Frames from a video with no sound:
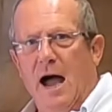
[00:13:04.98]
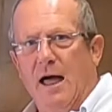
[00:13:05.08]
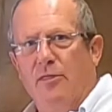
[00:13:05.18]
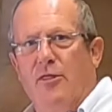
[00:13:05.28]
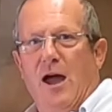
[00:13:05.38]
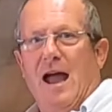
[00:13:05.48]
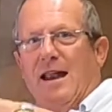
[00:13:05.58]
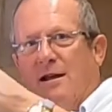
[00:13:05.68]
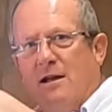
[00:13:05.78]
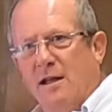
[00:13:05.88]
and
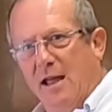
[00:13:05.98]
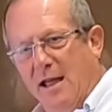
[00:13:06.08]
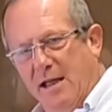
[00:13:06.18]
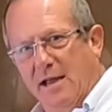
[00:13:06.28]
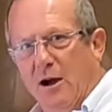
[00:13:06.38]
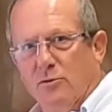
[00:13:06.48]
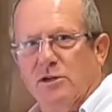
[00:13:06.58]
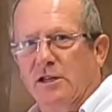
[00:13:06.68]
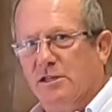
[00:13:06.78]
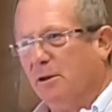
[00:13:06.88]
then it
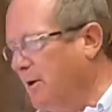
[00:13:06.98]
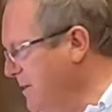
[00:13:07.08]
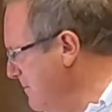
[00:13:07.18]
goes into